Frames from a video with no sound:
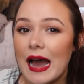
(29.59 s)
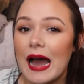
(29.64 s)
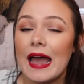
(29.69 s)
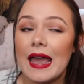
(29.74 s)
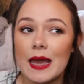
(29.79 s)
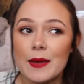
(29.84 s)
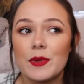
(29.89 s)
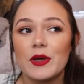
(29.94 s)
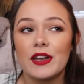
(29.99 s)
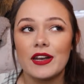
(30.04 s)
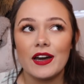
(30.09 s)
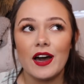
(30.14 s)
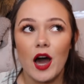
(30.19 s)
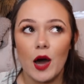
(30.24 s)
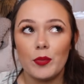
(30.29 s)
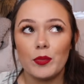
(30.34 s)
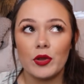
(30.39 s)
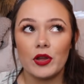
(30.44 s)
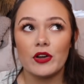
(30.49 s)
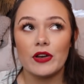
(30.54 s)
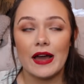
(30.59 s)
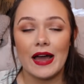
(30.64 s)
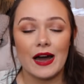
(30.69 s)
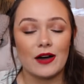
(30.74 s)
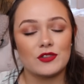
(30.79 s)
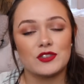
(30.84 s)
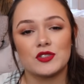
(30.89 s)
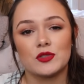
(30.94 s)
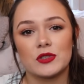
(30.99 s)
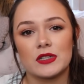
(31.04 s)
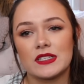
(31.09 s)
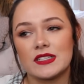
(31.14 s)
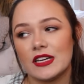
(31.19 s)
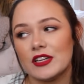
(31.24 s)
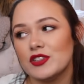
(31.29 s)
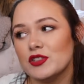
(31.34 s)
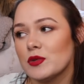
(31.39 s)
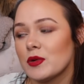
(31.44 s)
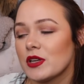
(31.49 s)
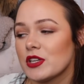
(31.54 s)
I am gonna upload a house tour because I
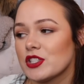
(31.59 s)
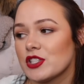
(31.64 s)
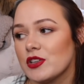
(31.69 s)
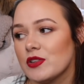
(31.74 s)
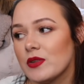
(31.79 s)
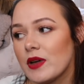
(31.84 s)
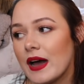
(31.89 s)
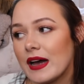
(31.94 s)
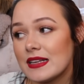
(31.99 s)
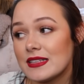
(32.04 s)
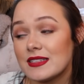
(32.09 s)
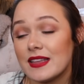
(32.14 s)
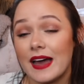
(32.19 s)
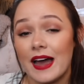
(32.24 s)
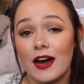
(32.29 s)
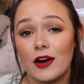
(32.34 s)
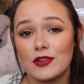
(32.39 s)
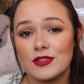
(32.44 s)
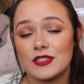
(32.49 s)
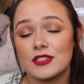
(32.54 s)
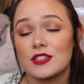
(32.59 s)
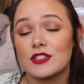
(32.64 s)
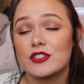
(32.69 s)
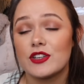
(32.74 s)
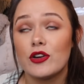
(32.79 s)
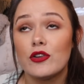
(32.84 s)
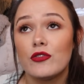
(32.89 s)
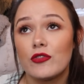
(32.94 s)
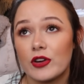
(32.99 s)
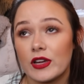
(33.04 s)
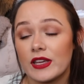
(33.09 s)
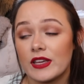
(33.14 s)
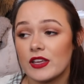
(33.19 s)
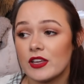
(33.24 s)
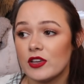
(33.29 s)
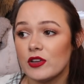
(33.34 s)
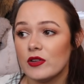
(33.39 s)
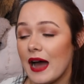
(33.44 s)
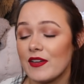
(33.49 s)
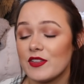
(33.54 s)
do want to show you guys the house. It's so freaking
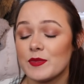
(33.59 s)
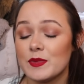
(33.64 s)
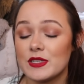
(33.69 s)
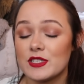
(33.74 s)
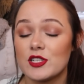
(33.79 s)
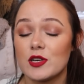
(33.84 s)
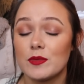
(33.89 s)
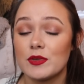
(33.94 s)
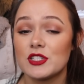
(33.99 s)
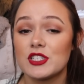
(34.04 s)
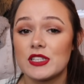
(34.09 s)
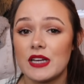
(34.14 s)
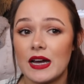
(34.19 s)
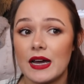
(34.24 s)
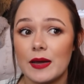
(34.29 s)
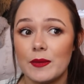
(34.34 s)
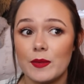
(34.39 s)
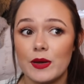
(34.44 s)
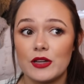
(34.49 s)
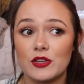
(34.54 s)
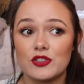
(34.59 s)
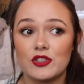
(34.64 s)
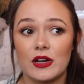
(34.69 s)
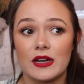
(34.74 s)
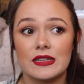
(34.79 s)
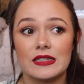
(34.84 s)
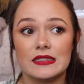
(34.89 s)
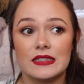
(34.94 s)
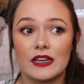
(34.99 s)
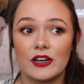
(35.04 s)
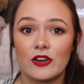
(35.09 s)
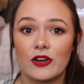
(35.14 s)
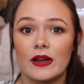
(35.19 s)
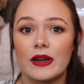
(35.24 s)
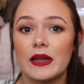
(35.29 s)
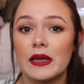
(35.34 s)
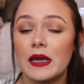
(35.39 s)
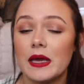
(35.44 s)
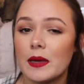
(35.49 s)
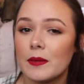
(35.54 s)
cute. I spent so much time trying to decorate
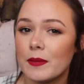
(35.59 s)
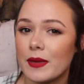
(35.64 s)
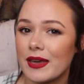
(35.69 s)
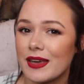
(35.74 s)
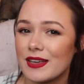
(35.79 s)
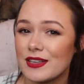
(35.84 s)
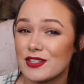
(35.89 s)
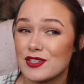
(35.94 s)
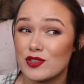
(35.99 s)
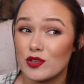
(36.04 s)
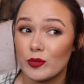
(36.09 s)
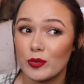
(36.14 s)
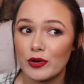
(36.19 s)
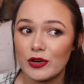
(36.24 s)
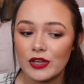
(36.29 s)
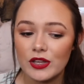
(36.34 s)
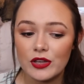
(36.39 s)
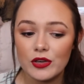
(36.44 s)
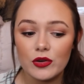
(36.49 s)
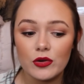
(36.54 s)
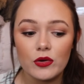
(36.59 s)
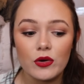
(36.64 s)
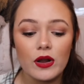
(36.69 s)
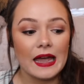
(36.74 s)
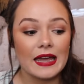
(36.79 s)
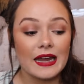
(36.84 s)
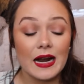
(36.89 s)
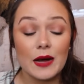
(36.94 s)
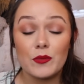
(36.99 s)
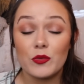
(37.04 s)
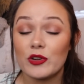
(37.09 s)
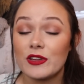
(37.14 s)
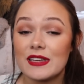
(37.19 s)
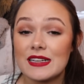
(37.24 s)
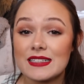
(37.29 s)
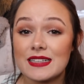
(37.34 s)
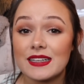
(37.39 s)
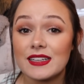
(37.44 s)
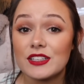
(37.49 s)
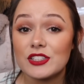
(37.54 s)
it and make it super cute, and I'm really
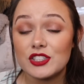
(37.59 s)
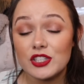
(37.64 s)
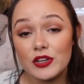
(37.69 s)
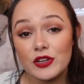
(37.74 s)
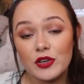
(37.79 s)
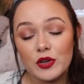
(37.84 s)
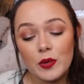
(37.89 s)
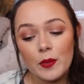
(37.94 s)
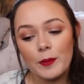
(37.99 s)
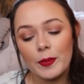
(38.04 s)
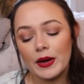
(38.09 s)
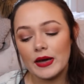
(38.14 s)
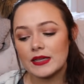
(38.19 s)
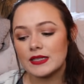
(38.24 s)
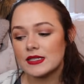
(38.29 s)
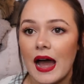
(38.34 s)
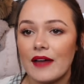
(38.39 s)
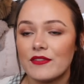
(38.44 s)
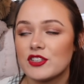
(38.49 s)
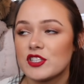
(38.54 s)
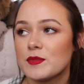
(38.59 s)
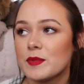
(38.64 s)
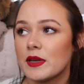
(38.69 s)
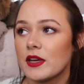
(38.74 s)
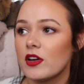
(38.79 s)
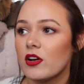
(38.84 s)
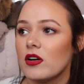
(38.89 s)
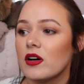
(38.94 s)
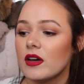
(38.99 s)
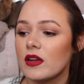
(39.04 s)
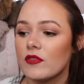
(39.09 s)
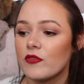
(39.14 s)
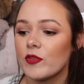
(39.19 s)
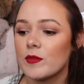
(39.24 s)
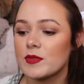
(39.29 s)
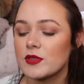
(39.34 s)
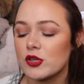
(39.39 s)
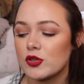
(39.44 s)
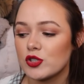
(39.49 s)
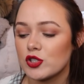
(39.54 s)
excited to show you, but I've just been gone
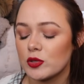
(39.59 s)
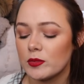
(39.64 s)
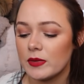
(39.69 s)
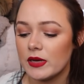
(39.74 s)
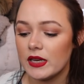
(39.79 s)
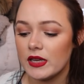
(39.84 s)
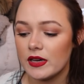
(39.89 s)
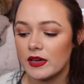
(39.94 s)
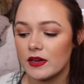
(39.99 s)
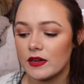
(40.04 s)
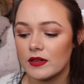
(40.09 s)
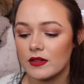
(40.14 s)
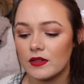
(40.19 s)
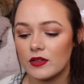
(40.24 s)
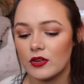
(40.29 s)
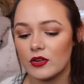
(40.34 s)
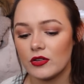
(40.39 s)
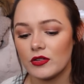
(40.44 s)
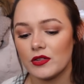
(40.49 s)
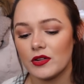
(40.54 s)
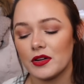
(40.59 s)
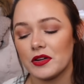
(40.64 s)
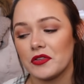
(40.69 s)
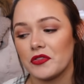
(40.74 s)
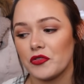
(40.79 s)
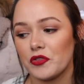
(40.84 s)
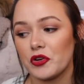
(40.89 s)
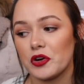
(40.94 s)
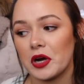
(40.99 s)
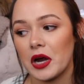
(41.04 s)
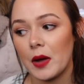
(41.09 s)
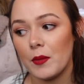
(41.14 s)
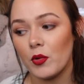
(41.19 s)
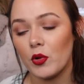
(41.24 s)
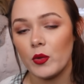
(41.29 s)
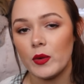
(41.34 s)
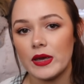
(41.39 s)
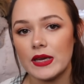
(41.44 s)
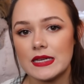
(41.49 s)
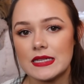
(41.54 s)
from social media for a
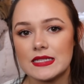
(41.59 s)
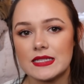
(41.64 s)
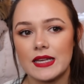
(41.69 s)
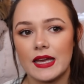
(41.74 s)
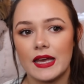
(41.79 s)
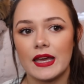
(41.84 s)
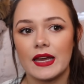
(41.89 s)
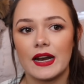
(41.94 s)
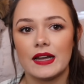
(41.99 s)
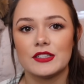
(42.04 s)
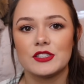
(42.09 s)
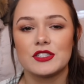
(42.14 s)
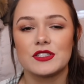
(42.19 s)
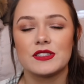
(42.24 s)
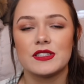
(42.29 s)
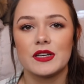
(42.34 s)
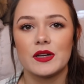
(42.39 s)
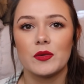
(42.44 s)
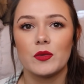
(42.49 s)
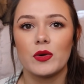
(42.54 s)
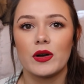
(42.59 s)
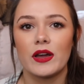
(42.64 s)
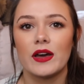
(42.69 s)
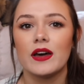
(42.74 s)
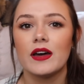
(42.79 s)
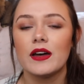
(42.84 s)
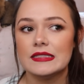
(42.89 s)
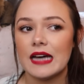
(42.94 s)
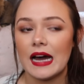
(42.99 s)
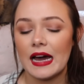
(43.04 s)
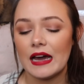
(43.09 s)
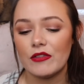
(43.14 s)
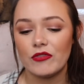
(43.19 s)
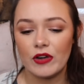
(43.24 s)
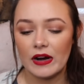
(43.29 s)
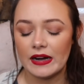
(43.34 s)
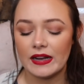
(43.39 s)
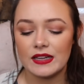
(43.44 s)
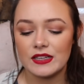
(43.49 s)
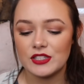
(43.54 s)
couple weeks, and I just didn't want to dive
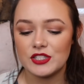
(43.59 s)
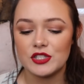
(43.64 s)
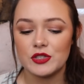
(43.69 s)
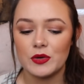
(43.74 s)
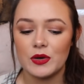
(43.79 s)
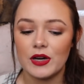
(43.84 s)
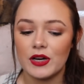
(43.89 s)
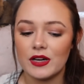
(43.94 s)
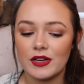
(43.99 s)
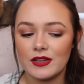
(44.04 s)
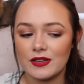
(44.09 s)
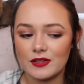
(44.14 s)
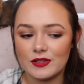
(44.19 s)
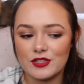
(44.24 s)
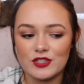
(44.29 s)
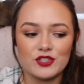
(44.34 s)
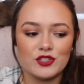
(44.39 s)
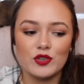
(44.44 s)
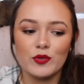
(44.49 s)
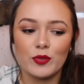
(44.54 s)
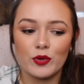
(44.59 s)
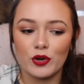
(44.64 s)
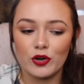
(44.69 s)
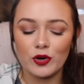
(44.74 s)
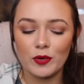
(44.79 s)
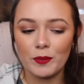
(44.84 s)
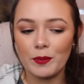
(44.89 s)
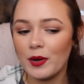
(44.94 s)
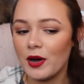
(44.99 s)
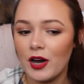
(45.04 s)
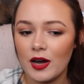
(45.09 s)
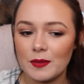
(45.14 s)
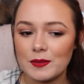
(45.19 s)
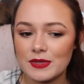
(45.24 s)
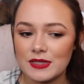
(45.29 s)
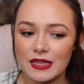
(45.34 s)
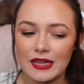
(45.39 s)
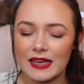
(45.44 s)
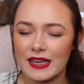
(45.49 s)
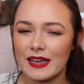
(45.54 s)
right into a super
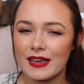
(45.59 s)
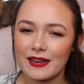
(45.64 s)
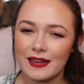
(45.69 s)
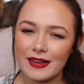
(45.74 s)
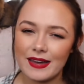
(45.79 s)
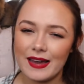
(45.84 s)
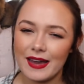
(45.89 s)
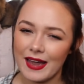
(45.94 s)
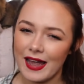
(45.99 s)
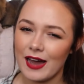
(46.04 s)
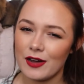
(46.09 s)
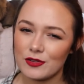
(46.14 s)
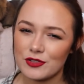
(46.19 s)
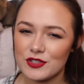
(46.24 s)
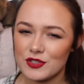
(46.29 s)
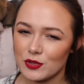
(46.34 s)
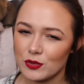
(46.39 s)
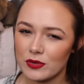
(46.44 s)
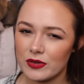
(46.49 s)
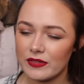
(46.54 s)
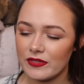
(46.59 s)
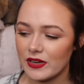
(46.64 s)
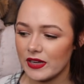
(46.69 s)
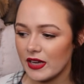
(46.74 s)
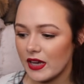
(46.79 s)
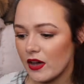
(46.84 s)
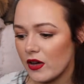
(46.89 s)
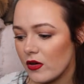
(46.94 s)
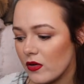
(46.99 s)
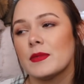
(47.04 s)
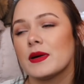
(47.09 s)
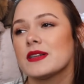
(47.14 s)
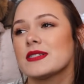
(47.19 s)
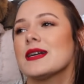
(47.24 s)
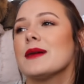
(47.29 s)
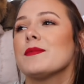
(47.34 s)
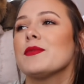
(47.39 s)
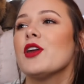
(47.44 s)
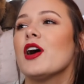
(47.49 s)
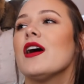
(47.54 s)
pumped like house tour video because
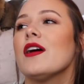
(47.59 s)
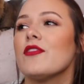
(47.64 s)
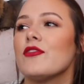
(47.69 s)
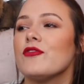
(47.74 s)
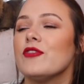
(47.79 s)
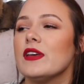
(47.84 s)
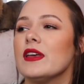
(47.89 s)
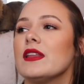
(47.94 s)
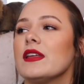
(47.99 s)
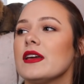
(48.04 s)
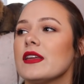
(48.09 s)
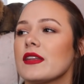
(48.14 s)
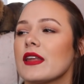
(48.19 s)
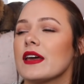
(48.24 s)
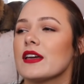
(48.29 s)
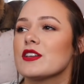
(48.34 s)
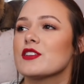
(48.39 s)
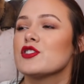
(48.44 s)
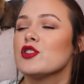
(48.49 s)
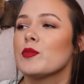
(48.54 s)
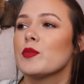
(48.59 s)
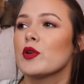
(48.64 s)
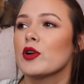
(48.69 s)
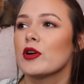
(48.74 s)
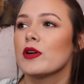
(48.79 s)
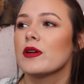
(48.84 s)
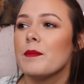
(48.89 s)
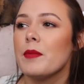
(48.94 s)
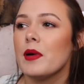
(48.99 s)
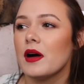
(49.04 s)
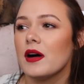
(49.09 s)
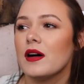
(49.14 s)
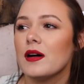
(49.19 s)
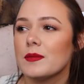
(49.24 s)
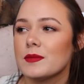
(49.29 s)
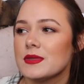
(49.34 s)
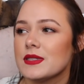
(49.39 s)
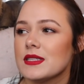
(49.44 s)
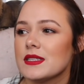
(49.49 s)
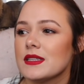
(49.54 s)
I'm not feeling like super
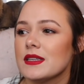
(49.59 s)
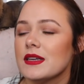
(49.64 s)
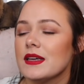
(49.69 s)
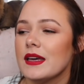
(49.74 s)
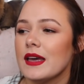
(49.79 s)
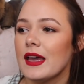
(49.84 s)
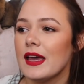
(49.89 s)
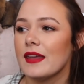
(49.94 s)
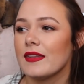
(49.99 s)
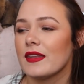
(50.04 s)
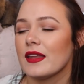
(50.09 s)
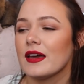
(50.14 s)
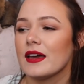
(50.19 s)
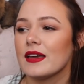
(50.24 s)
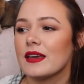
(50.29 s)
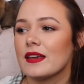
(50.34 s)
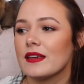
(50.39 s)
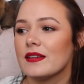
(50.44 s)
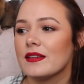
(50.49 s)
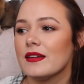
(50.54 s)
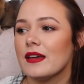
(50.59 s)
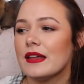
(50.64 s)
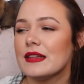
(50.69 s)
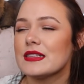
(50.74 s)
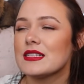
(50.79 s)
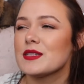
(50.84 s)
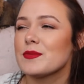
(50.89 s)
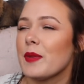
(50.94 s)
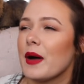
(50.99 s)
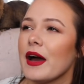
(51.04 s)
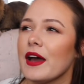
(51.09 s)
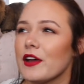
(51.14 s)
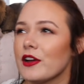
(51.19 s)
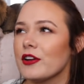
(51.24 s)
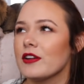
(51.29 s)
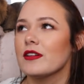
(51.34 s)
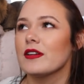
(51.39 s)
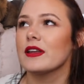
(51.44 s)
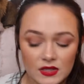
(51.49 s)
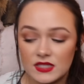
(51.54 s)
pumped and like
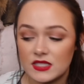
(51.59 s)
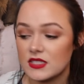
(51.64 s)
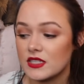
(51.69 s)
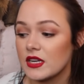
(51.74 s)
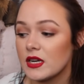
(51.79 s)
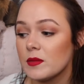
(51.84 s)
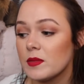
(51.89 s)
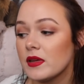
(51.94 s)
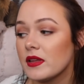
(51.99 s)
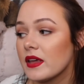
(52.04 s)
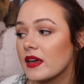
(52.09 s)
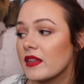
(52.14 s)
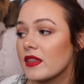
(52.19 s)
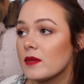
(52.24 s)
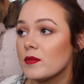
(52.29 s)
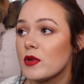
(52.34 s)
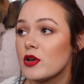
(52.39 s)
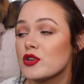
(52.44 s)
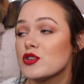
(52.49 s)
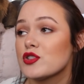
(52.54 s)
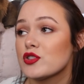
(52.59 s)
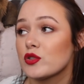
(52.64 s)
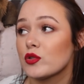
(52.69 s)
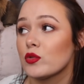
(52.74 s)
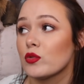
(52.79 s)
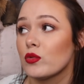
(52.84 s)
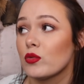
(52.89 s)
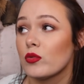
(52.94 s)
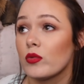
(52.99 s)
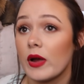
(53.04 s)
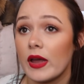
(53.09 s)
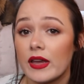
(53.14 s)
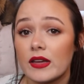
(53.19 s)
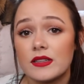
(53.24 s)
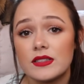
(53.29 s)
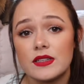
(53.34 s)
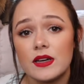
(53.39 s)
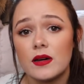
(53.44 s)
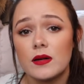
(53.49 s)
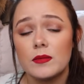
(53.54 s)
inspired. This is gonna be like the most
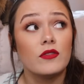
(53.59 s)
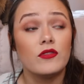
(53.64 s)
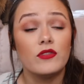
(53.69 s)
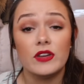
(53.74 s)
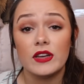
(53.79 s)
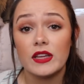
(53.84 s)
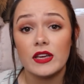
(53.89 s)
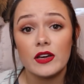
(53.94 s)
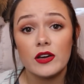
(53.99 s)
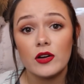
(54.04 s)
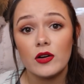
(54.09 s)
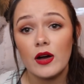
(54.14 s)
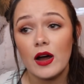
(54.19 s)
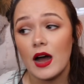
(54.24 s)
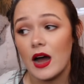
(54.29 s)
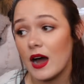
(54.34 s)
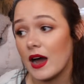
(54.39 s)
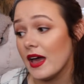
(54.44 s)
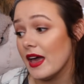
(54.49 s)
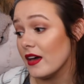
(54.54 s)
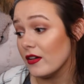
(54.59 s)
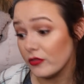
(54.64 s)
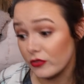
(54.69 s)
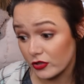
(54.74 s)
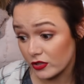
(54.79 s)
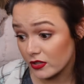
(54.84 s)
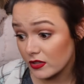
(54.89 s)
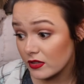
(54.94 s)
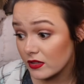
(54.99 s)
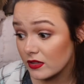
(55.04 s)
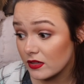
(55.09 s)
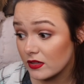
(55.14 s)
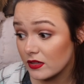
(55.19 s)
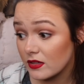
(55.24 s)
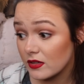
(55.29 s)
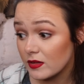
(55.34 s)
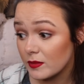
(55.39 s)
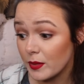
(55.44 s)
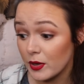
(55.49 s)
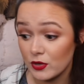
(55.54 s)
random video ever
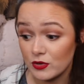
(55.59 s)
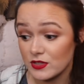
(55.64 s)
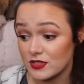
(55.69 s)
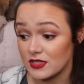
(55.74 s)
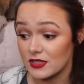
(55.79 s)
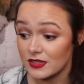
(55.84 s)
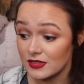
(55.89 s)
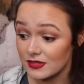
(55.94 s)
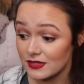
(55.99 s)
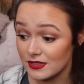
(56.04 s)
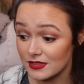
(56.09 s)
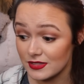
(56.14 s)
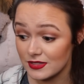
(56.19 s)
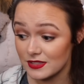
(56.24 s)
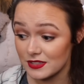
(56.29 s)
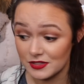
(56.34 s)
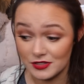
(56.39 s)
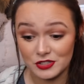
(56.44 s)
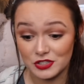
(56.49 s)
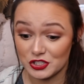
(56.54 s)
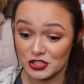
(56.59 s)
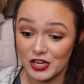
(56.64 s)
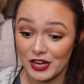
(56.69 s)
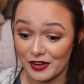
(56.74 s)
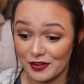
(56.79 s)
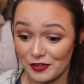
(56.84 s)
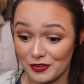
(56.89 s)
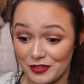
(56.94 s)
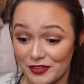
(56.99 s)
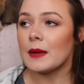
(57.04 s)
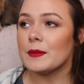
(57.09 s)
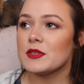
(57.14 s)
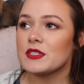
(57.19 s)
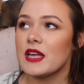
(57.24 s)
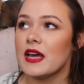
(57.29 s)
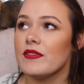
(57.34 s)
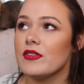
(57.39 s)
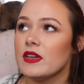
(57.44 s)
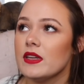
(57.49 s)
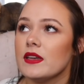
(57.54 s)
posted to this channel. I'm just
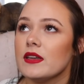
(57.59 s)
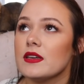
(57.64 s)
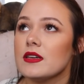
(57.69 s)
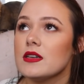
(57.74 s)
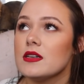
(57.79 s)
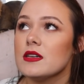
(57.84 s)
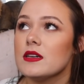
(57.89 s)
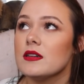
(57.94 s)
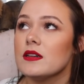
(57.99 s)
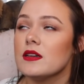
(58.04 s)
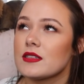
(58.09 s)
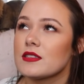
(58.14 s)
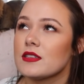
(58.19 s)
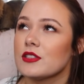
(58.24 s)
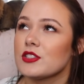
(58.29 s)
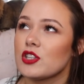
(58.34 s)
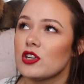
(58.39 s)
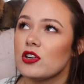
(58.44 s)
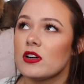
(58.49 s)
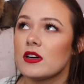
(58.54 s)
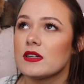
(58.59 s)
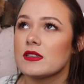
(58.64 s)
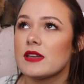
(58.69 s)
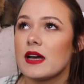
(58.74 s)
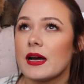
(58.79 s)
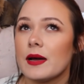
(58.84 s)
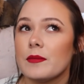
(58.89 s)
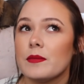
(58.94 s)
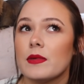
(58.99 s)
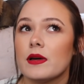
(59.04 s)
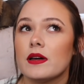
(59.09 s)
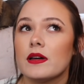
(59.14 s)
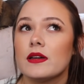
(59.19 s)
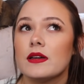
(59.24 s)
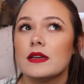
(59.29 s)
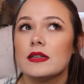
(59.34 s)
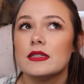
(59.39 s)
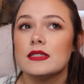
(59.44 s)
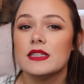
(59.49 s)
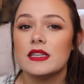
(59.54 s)
having such a hard time
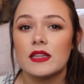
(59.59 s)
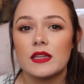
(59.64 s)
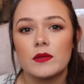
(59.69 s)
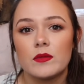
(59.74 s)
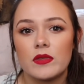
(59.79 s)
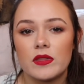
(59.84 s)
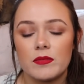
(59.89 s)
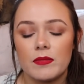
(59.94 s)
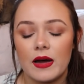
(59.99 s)
dealing with